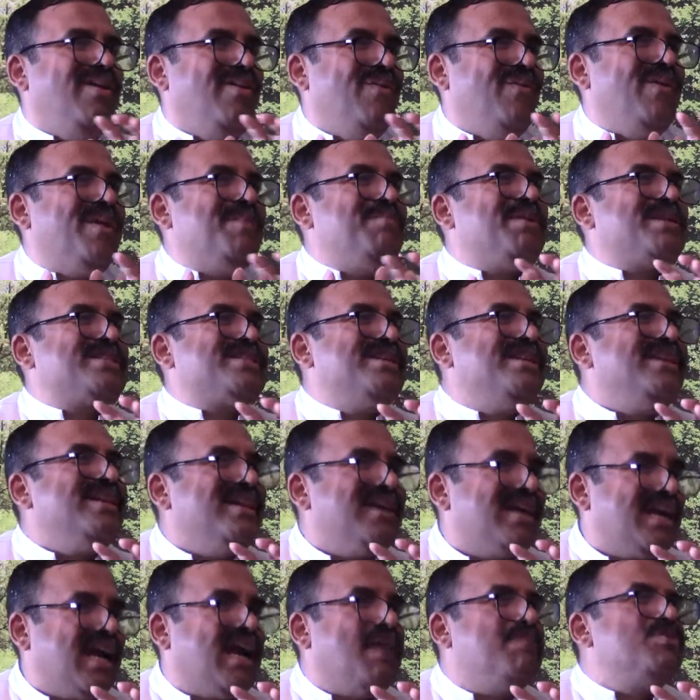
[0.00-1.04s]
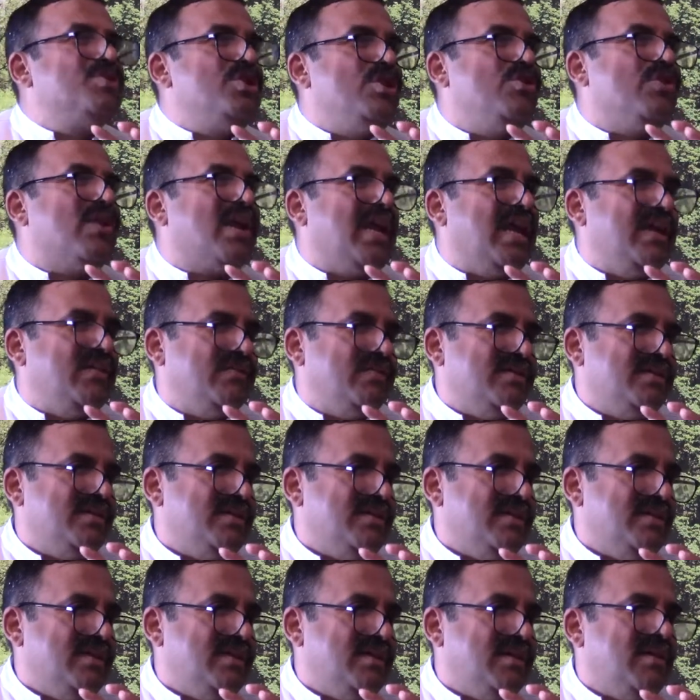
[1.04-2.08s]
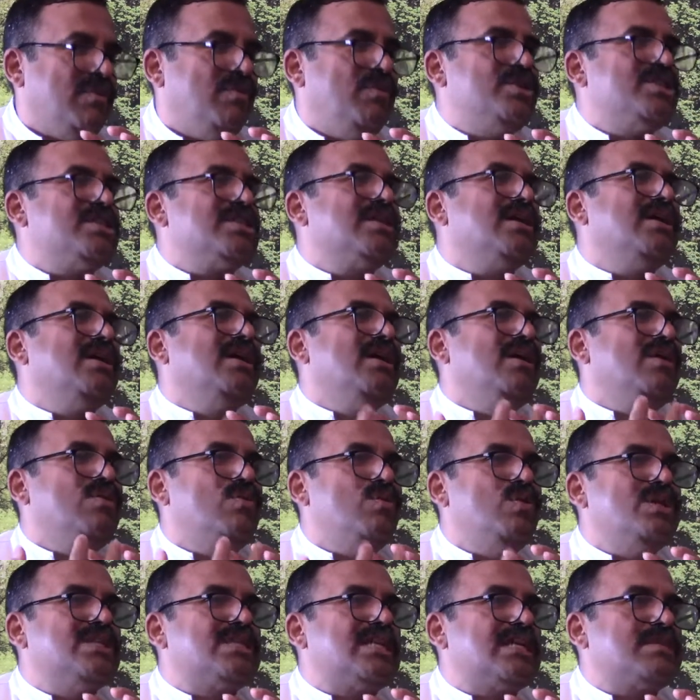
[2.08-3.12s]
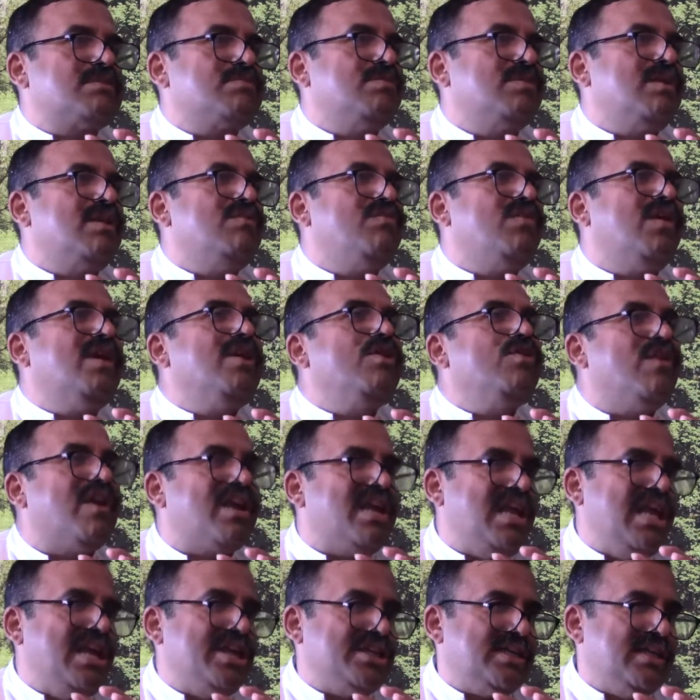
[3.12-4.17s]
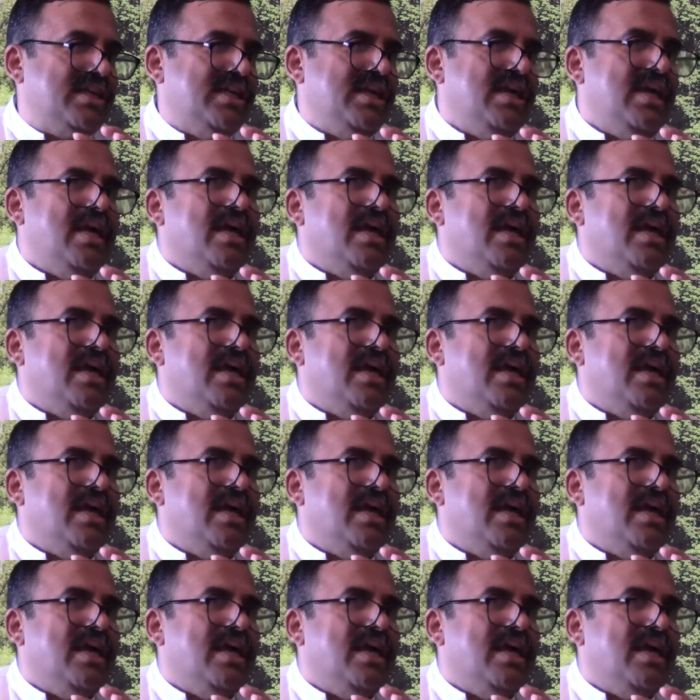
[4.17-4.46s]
one person comes into your life, who is responsible for your realization.